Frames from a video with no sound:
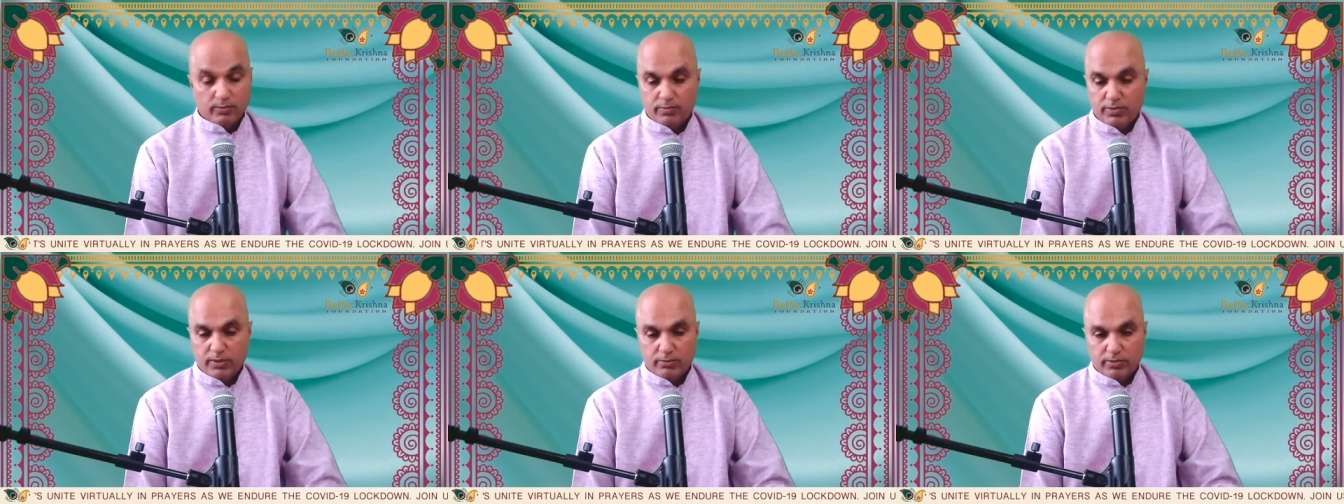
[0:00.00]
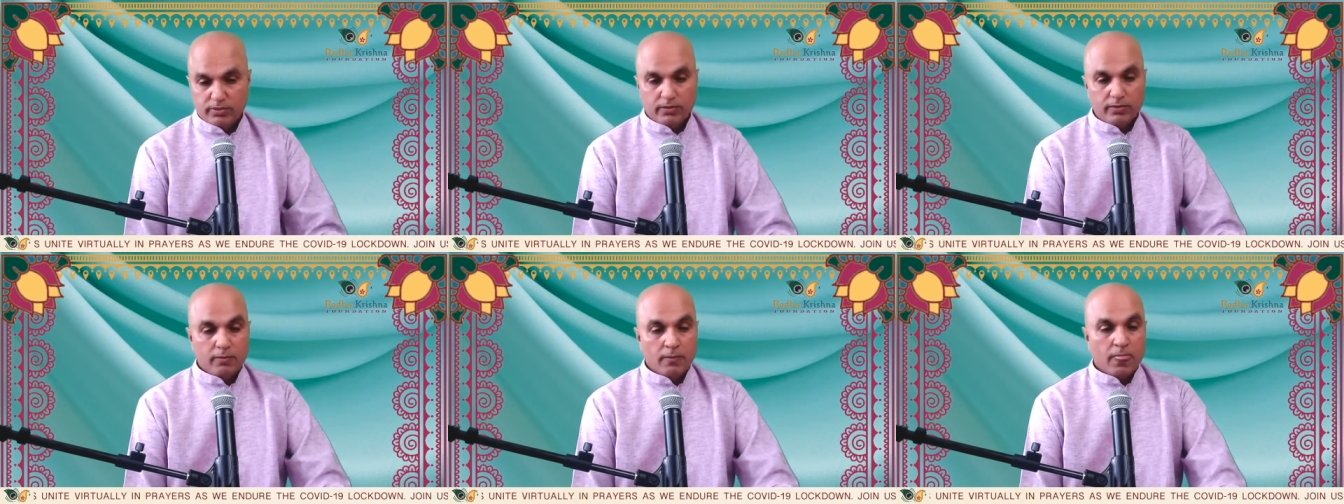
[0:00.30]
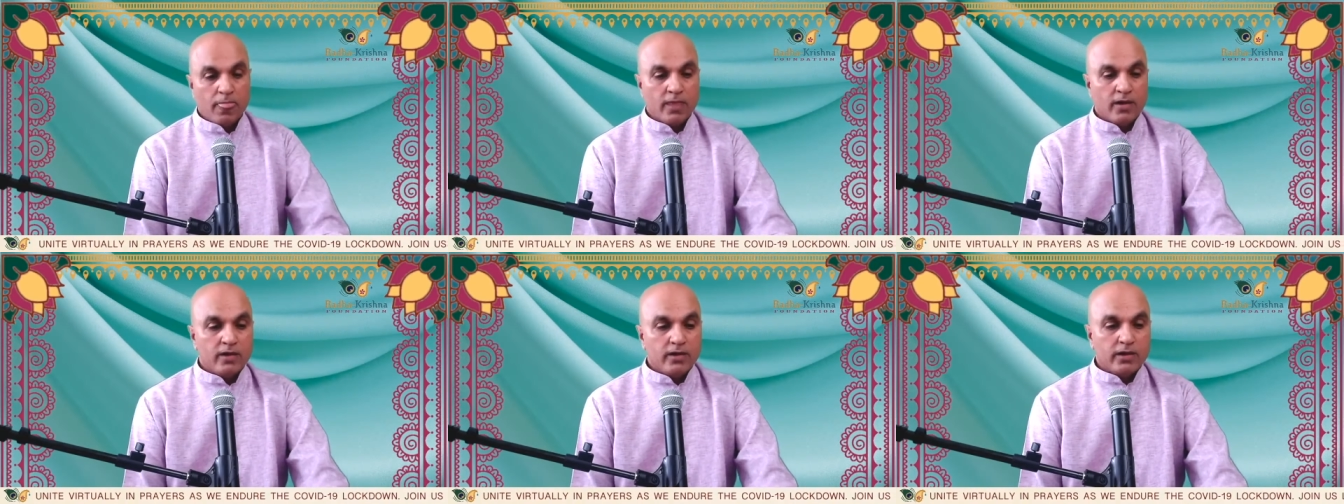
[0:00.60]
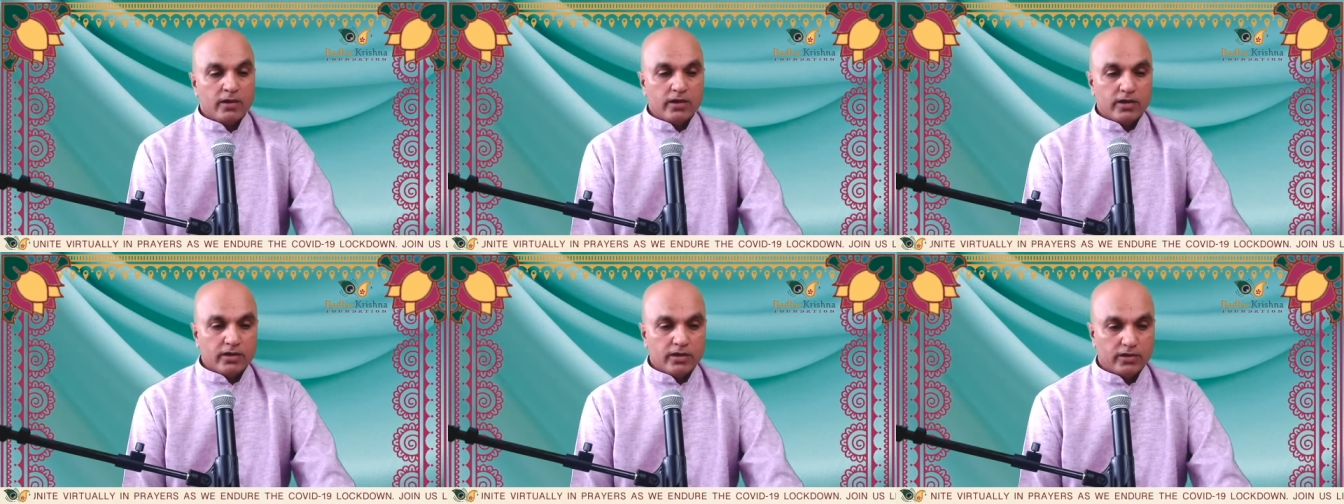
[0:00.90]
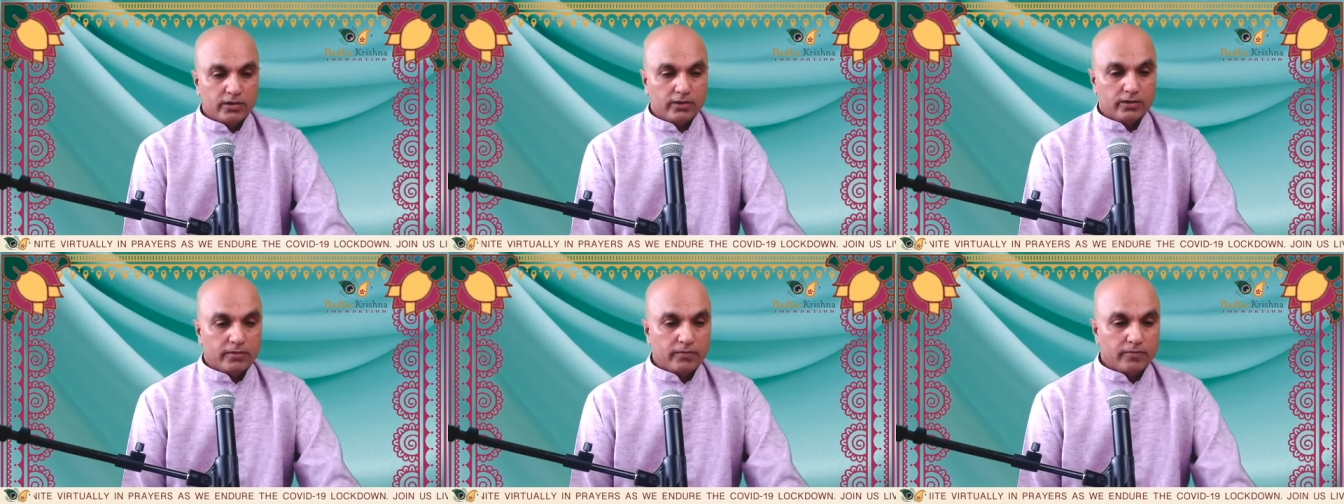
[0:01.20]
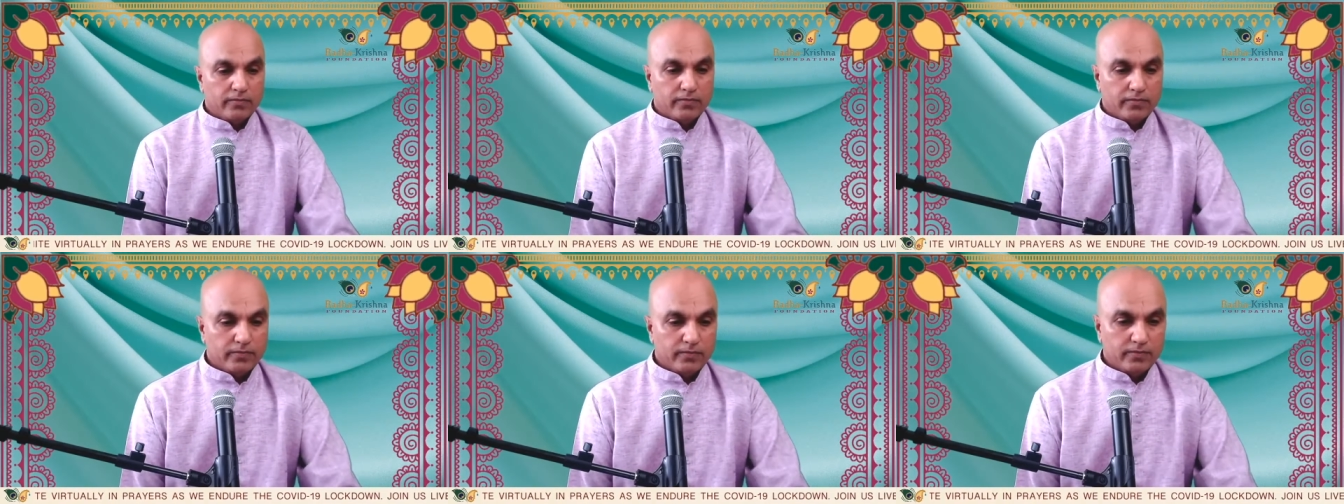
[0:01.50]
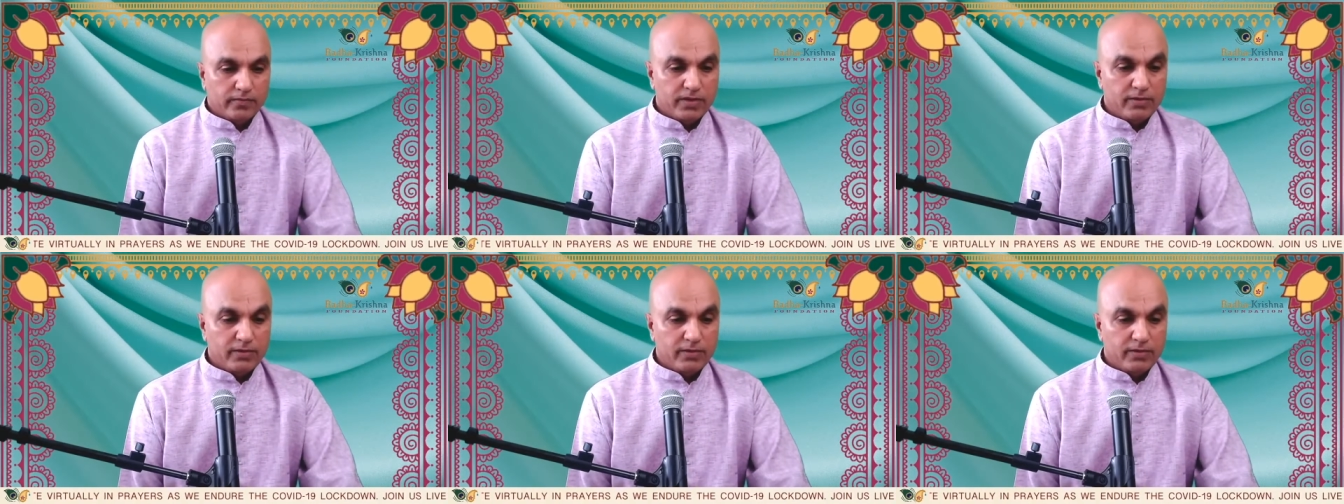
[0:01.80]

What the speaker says: Some people, you know,